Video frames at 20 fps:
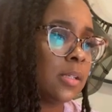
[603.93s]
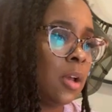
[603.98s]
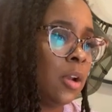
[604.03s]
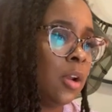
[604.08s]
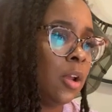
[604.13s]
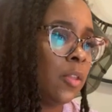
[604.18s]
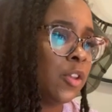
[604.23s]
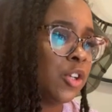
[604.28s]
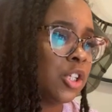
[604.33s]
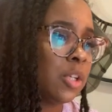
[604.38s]
Oh,
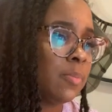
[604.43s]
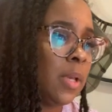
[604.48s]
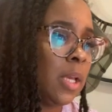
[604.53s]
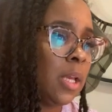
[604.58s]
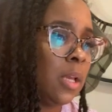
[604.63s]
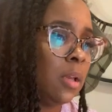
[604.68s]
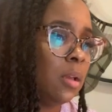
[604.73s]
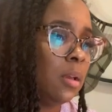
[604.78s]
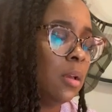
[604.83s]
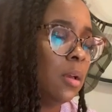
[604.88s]
no, this should
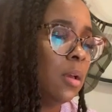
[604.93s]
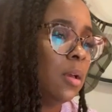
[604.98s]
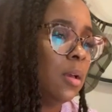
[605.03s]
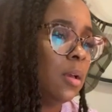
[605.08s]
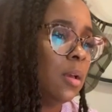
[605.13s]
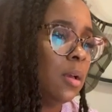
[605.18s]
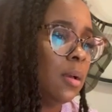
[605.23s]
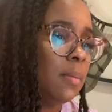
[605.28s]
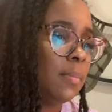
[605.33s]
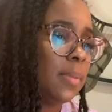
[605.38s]
be
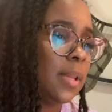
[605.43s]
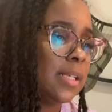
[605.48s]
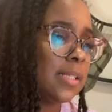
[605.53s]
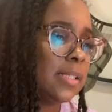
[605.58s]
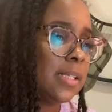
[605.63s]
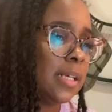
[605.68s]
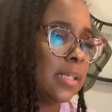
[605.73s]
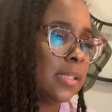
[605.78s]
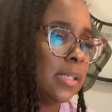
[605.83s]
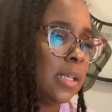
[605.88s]
plus
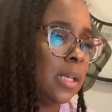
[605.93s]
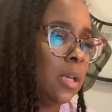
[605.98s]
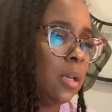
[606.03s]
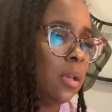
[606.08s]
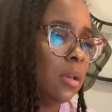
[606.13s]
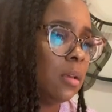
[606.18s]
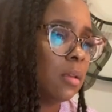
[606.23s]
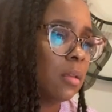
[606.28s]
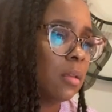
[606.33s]
60.